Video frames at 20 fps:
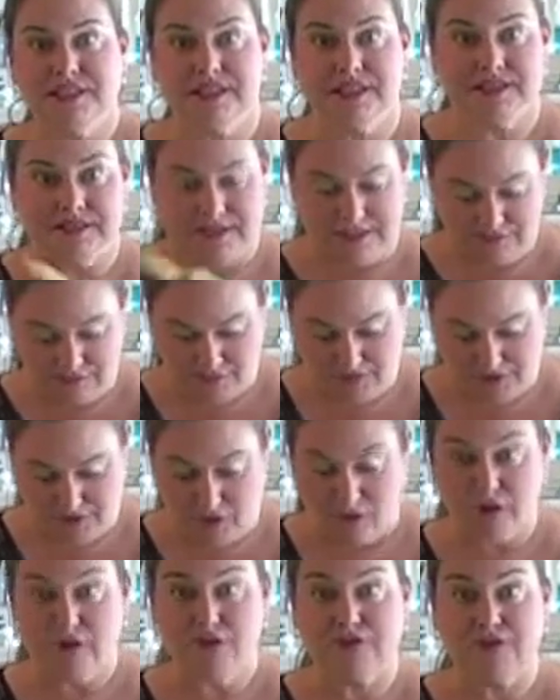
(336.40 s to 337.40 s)
a nifty
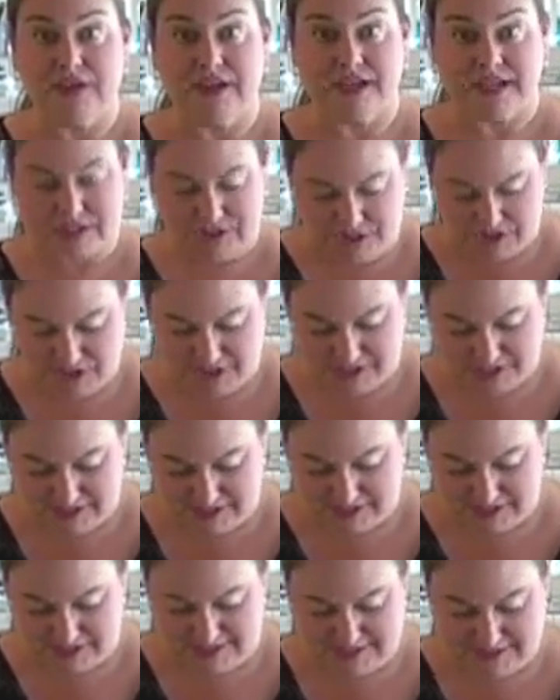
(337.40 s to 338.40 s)
old trick.
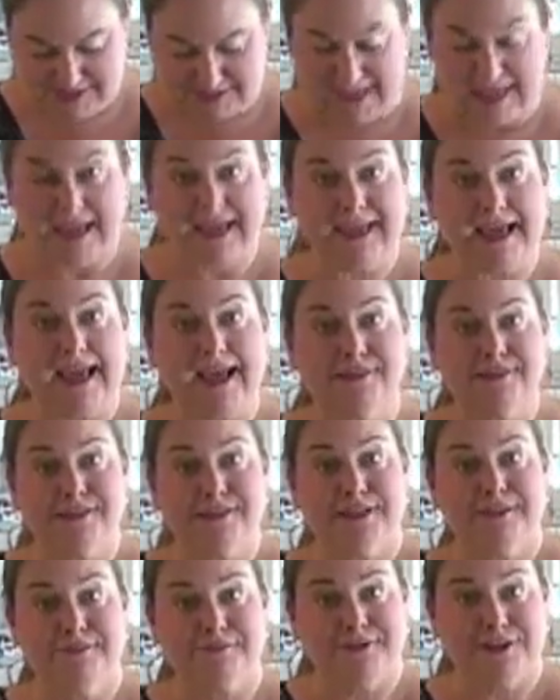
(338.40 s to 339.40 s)
Just take out
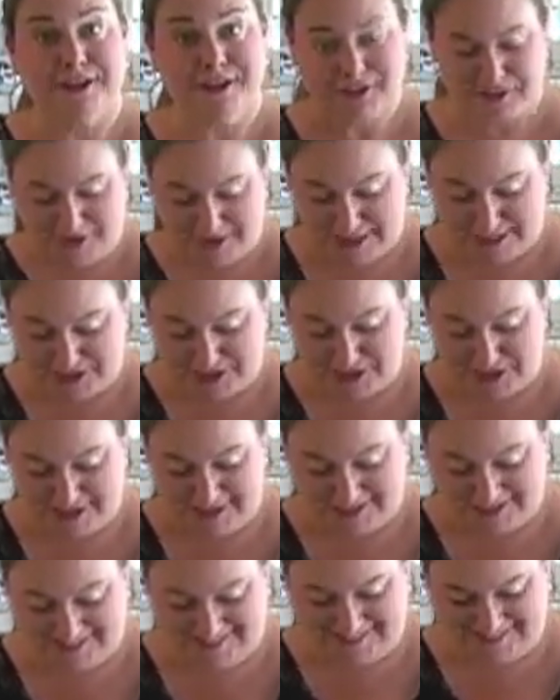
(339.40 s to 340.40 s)
some
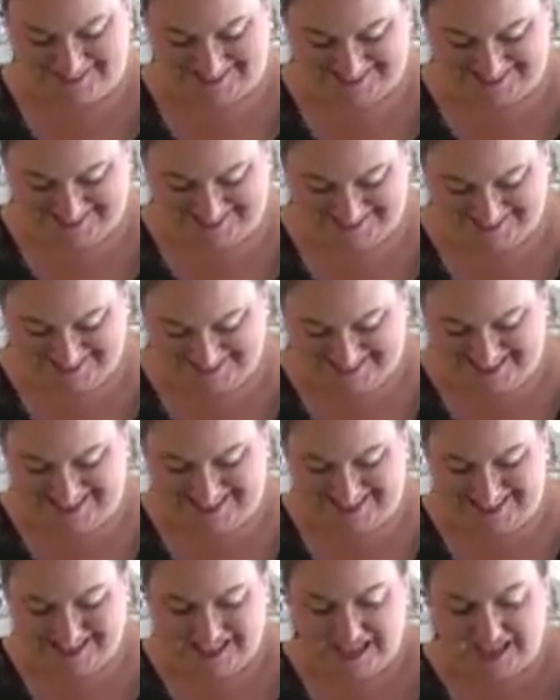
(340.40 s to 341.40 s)
frustration.
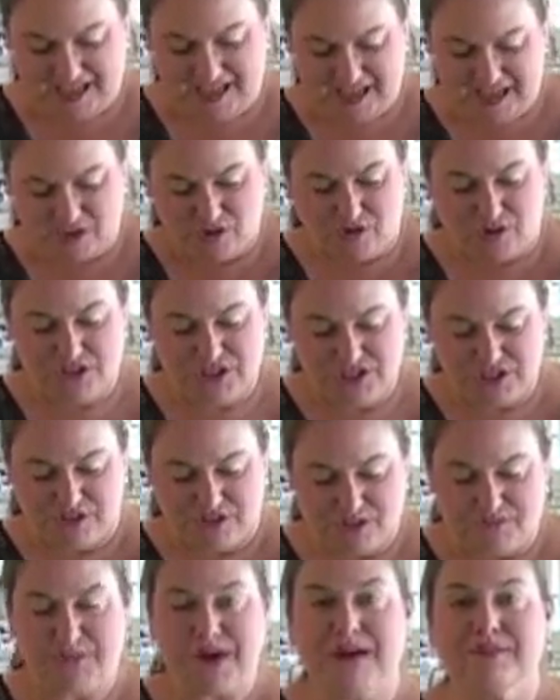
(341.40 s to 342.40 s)
Of course, you
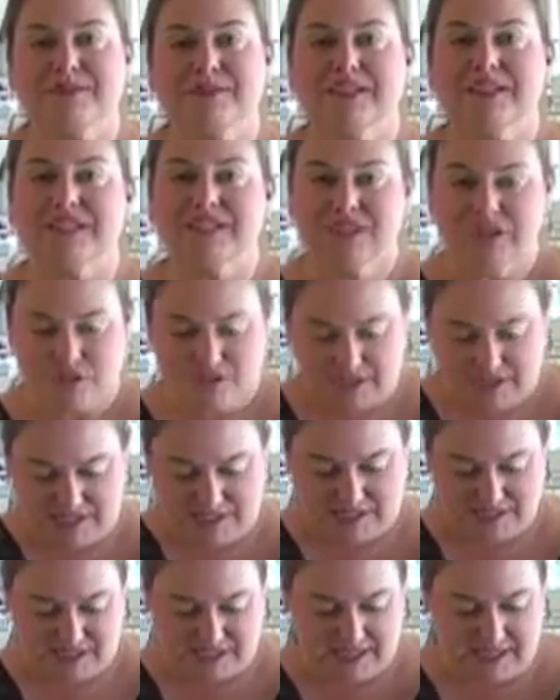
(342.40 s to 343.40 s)
could probably do
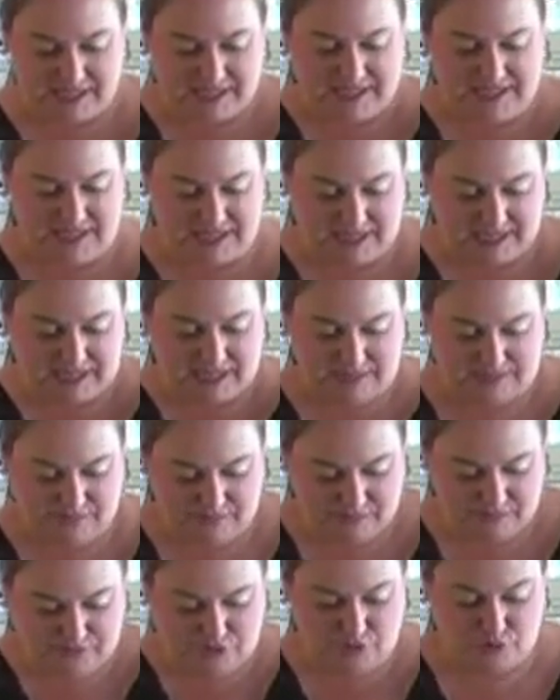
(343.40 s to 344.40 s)
this in a
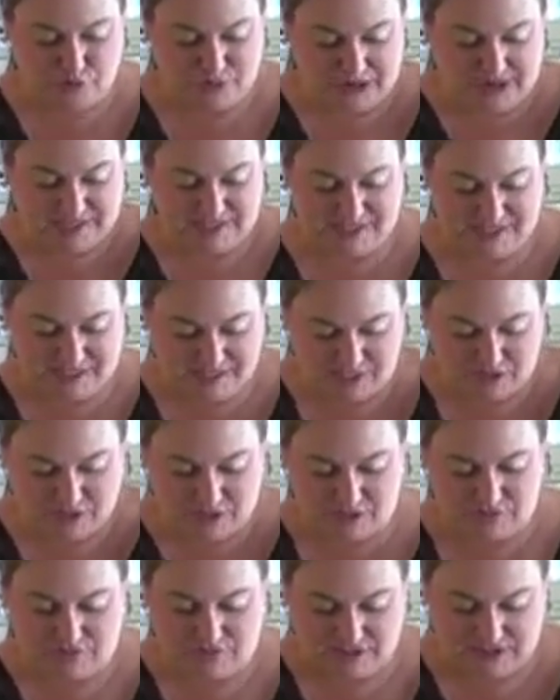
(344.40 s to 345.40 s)
food processor
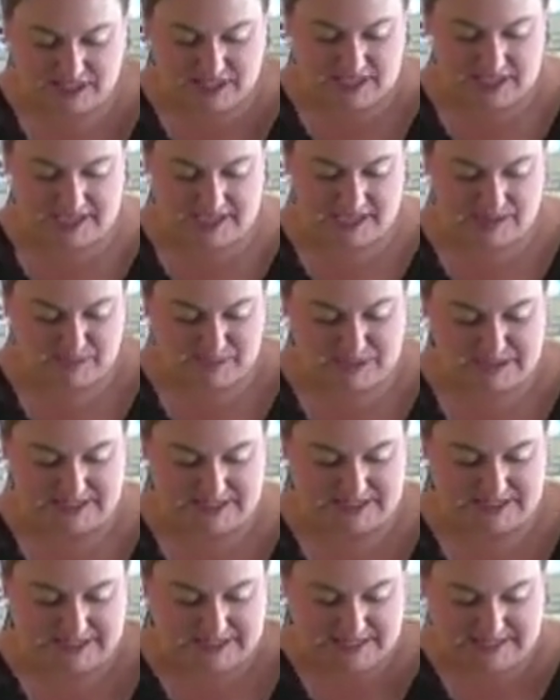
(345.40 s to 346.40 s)
if you'd like,
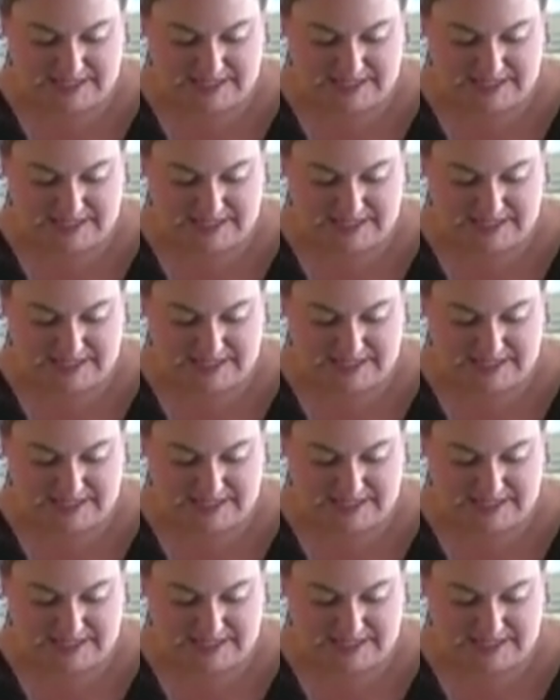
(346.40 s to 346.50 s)
but